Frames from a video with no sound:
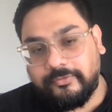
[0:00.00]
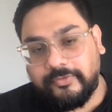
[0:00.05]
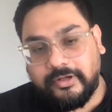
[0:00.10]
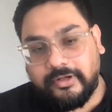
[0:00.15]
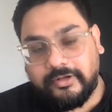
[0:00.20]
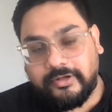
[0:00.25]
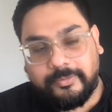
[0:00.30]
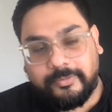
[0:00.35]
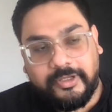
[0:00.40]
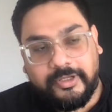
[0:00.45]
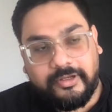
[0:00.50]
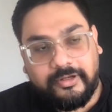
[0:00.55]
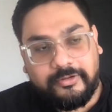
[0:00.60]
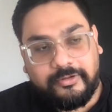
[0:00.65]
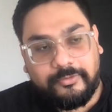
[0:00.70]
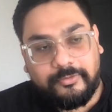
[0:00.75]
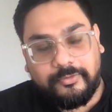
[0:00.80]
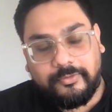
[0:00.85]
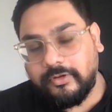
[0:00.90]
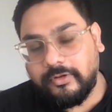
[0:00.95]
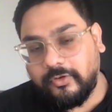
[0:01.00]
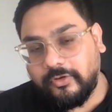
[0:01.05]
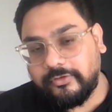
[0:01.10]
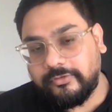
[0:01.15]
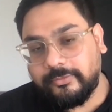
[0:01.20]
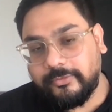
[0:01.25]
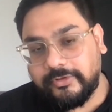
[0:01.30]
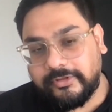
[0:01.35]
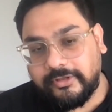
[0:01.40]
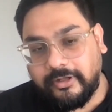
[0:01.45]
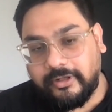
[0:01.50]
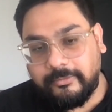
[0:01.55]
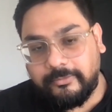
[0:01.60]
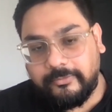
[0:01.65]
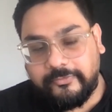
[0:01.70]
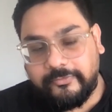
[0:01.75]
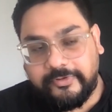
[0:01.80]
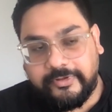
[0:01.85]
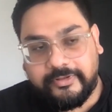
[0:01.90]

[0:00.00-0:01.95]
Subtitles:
We are speaking to Cosmos Hub.